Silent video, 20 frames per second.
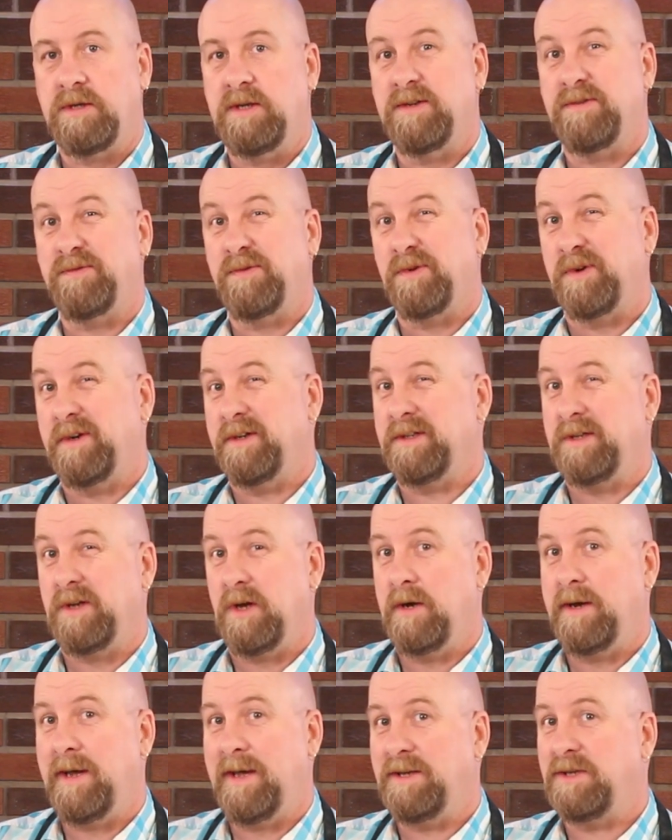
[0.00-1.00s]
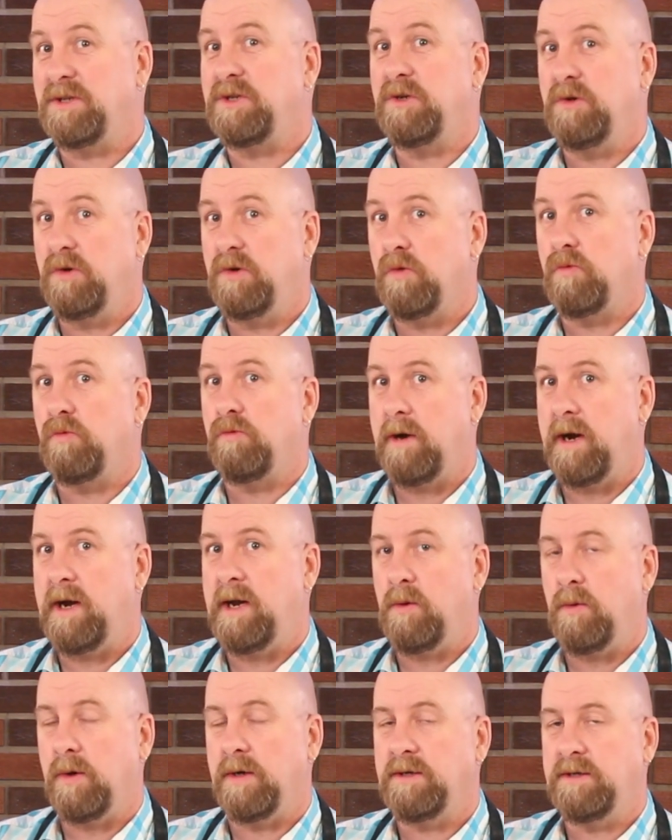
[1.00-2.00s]
these for as long as you
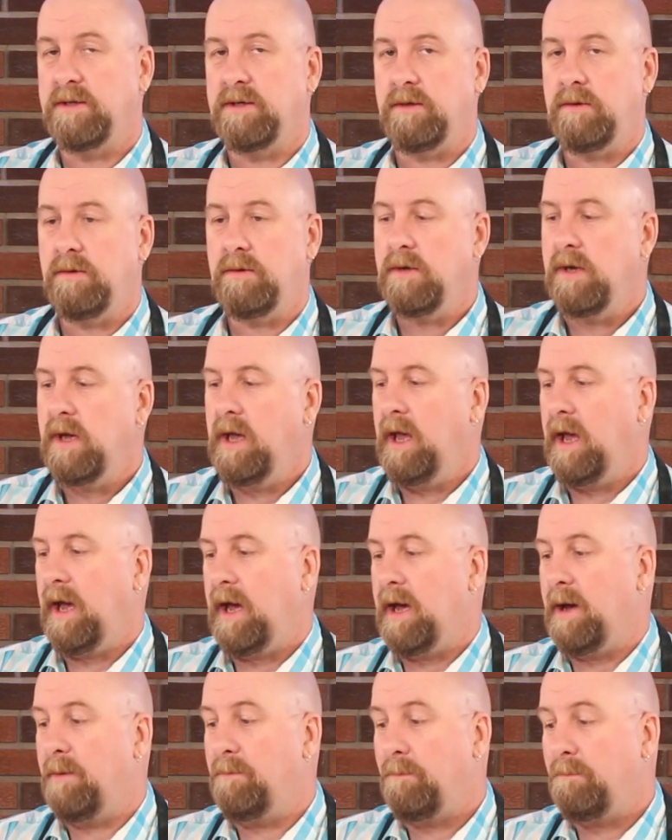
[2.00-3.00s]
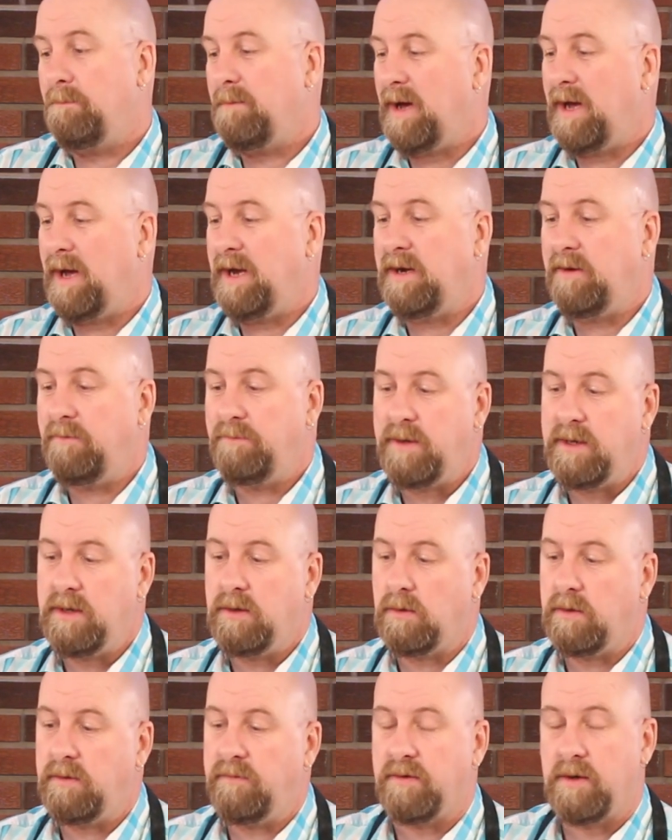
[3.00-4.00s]
really want to. Mine have been
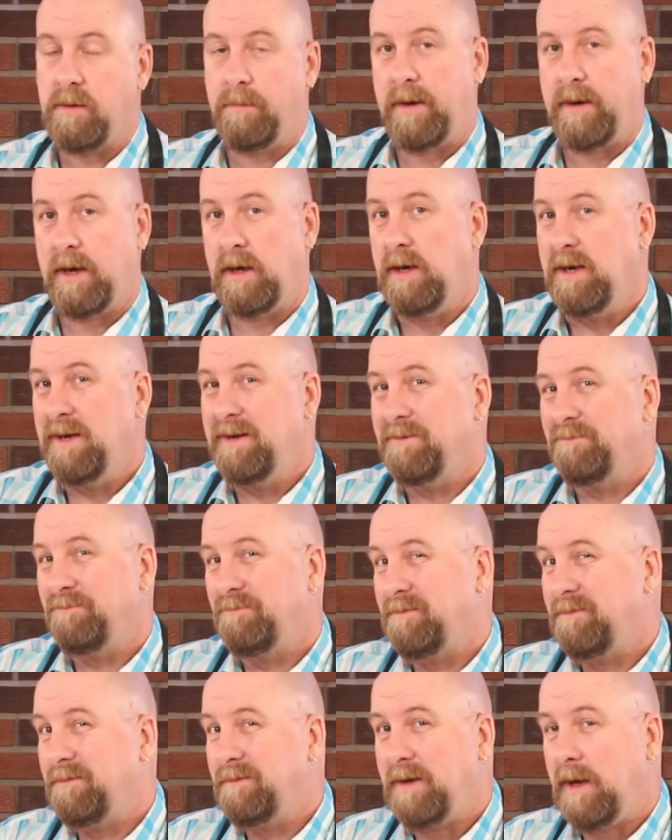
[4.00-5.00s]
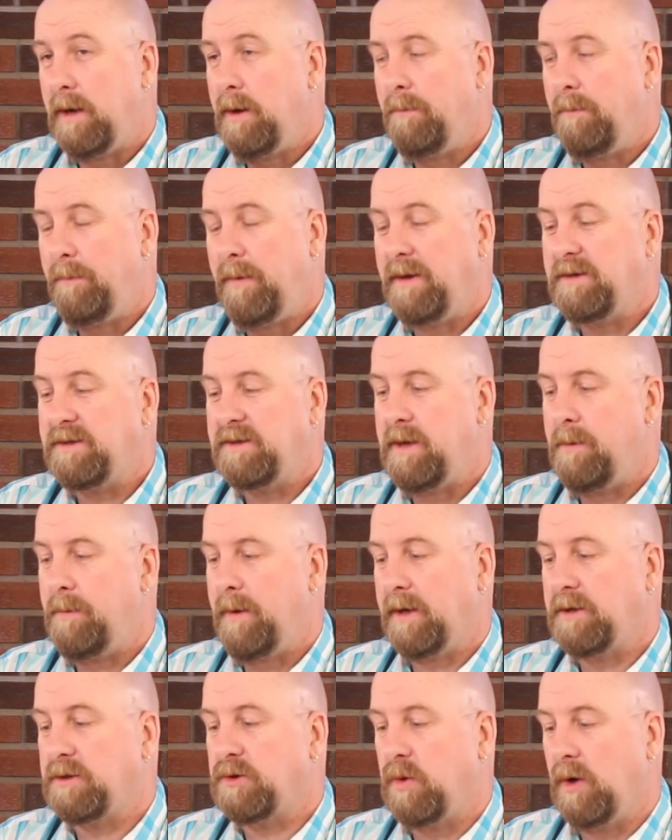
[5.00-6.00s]
going for about I'd say
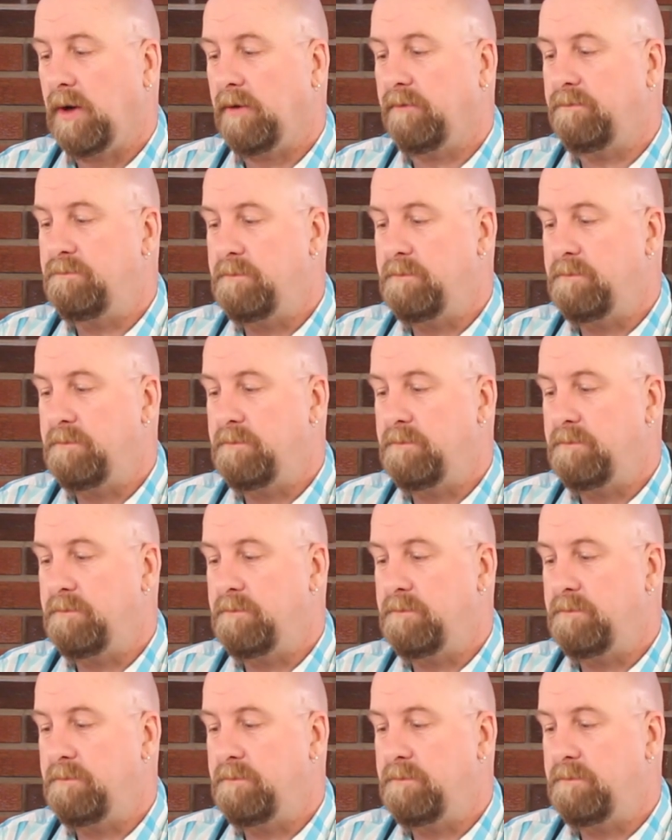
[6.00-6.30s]
about 12